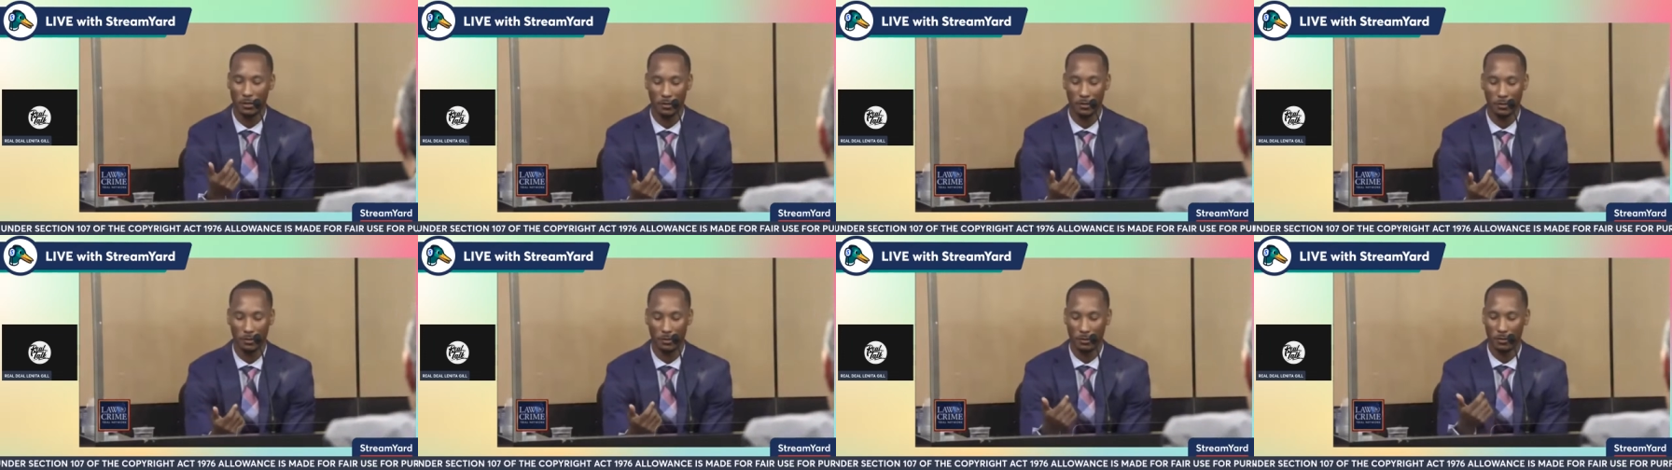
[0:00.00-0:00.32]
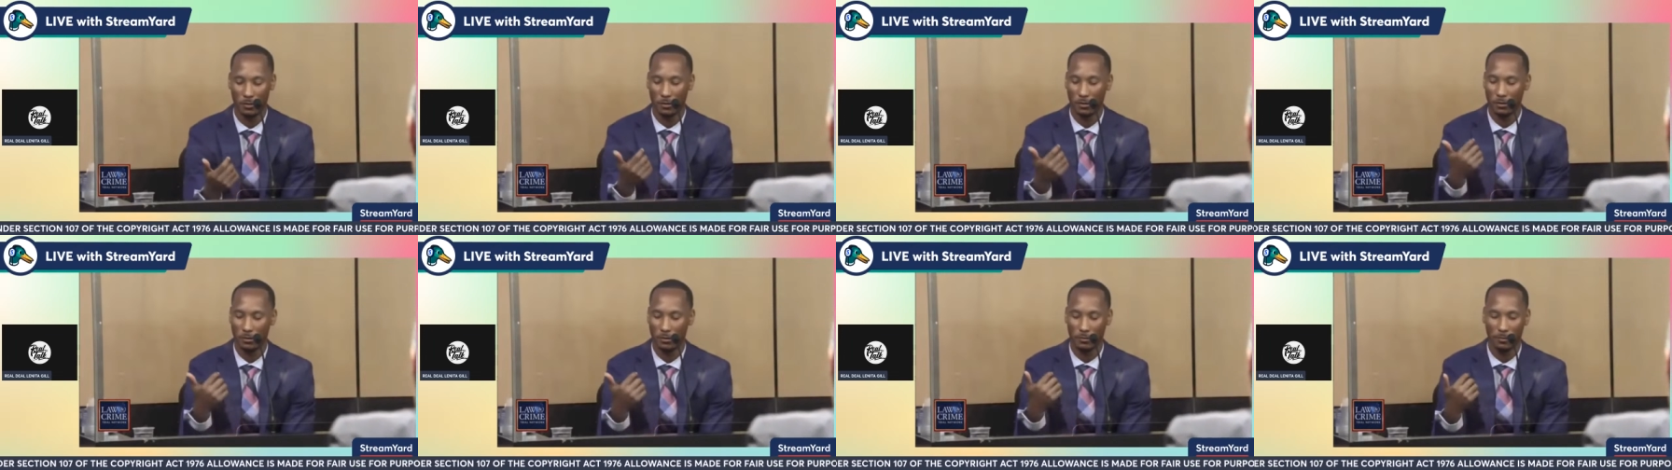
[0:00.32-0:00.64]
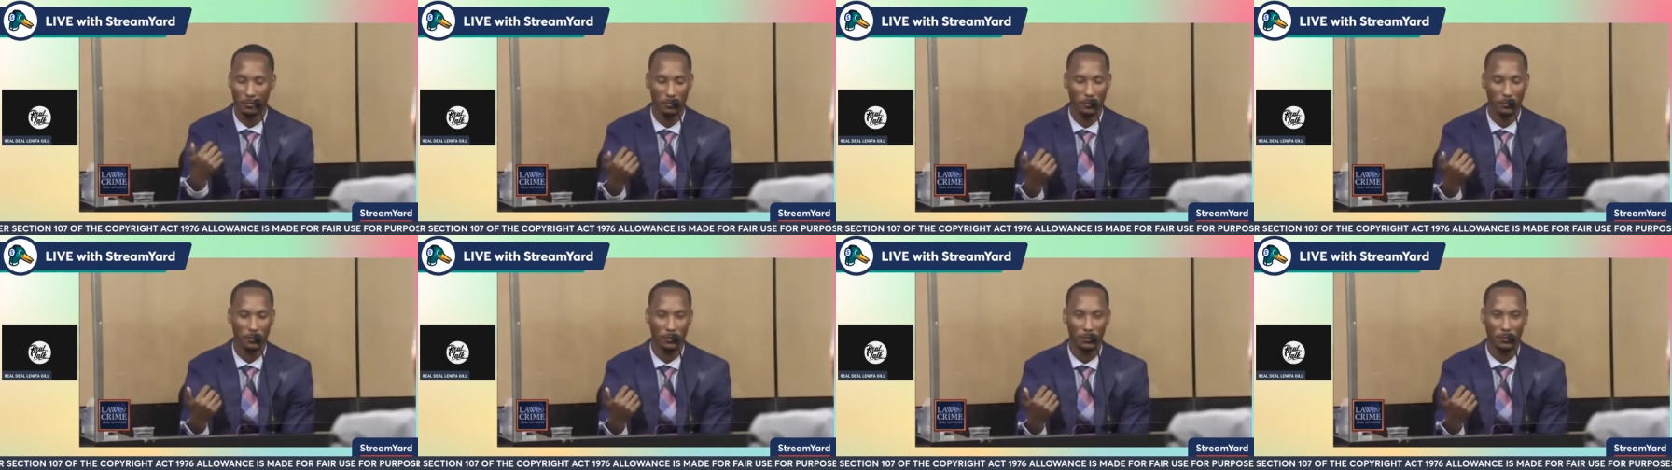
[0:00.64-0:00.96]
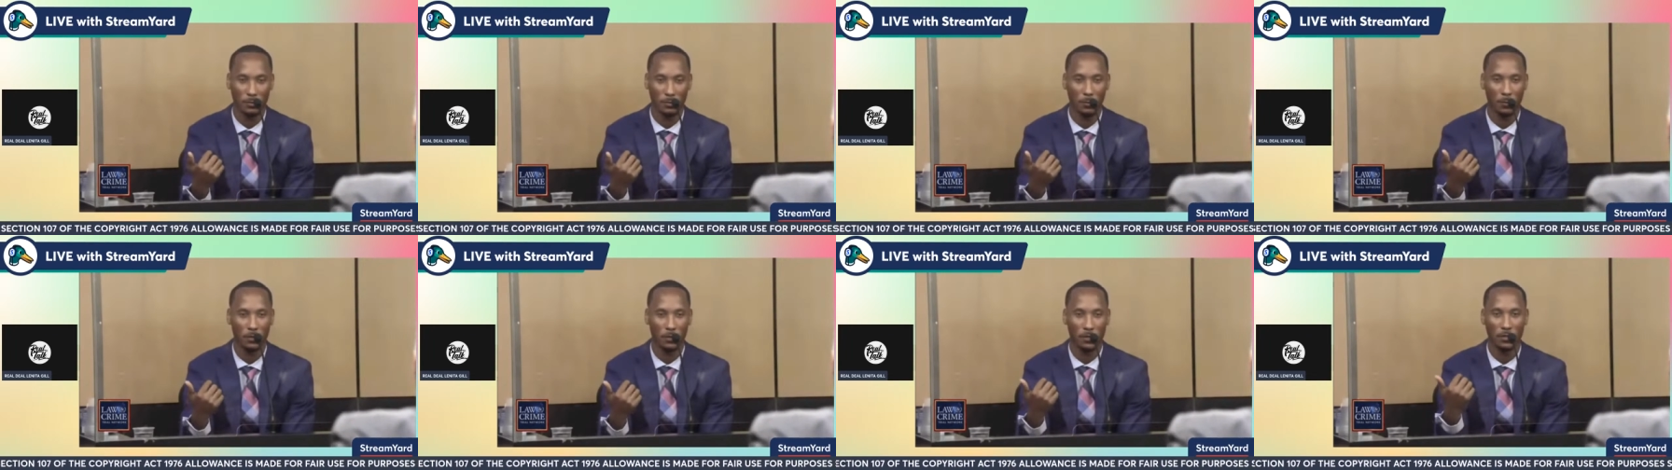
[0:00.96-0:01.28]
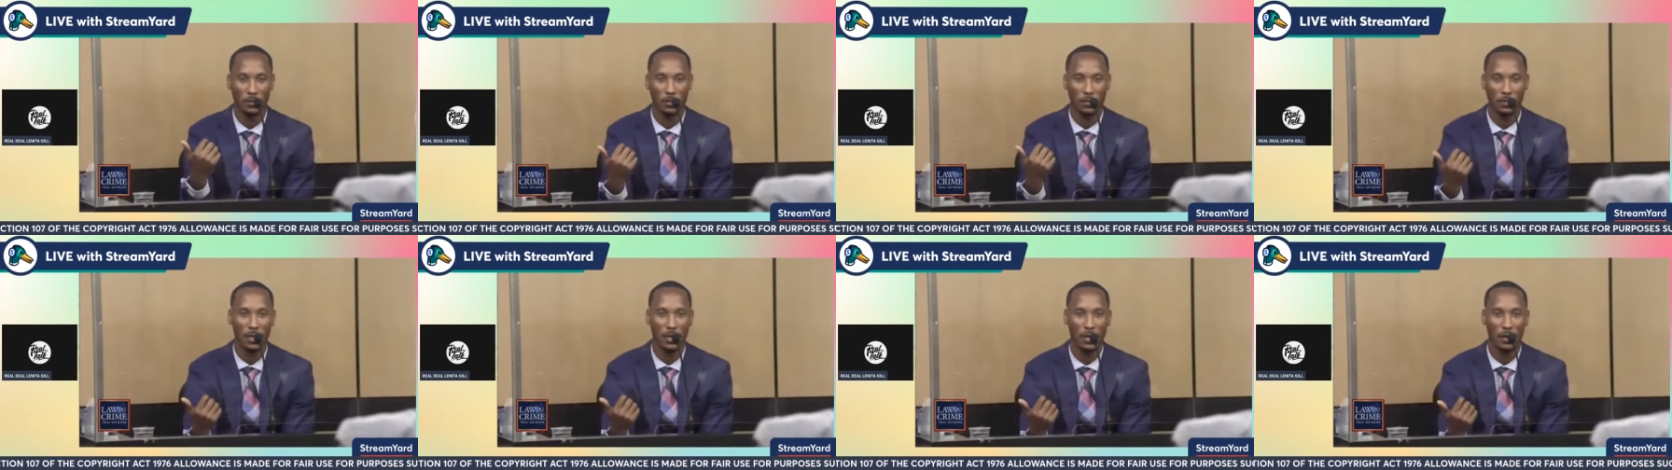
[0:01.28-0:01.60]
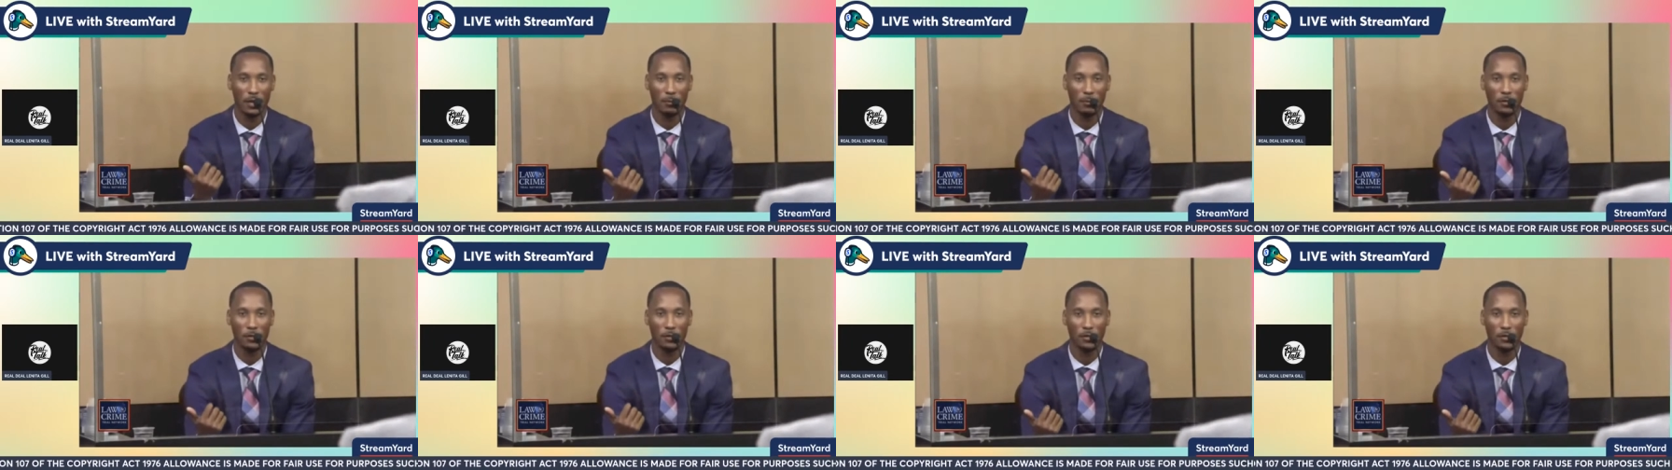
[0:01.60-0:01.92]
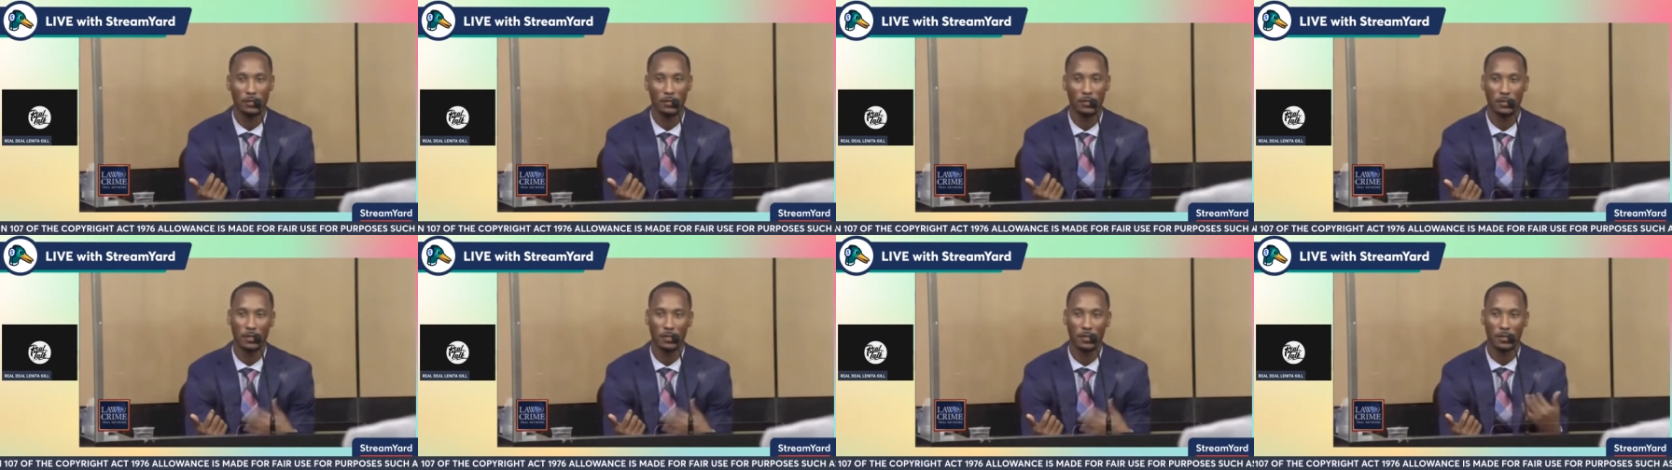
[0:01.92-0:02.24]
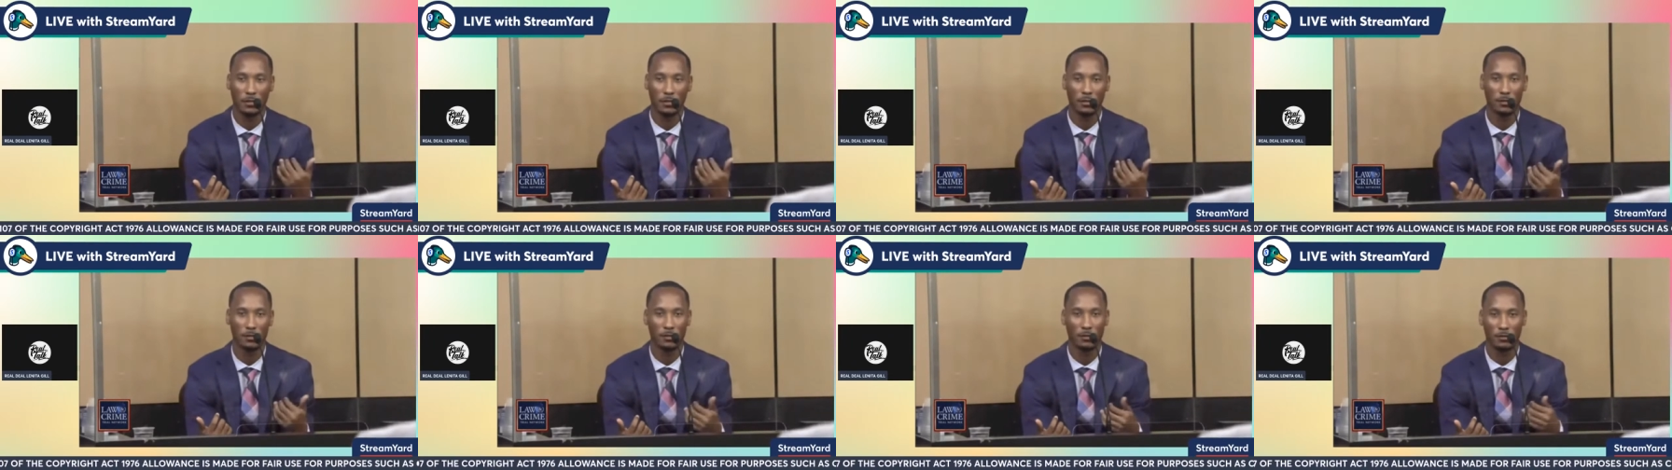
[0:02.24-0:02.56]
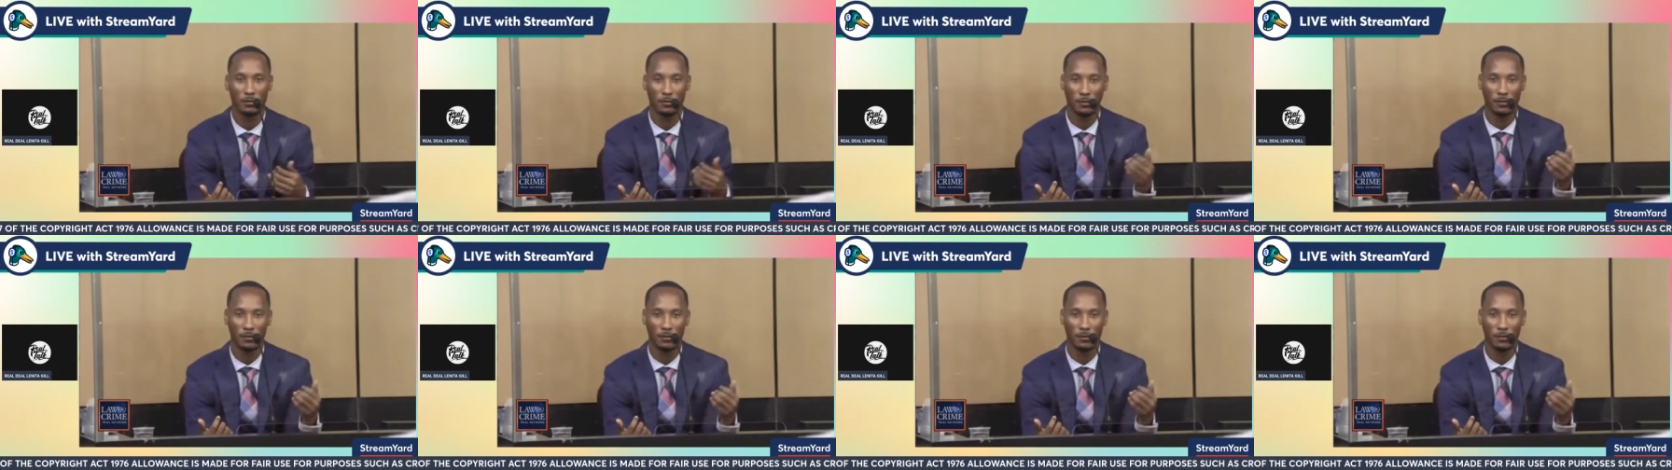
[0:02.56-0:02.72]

the one of the side buttons and then the